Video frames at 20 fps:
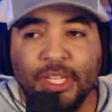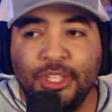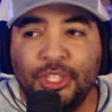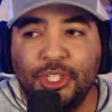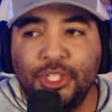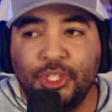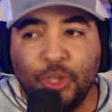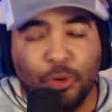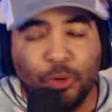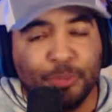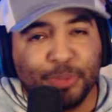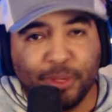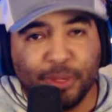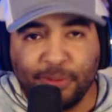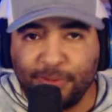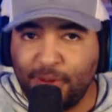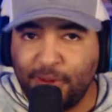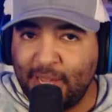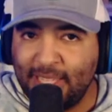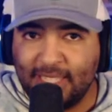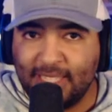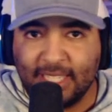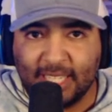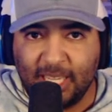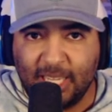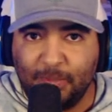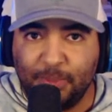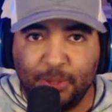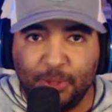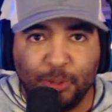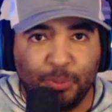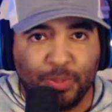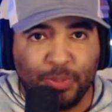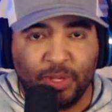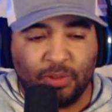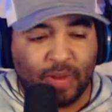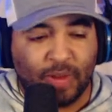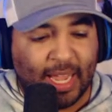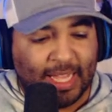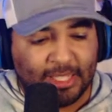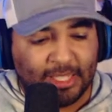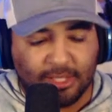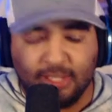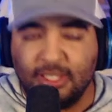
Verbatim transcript: Don't be afraid to keep looping, right?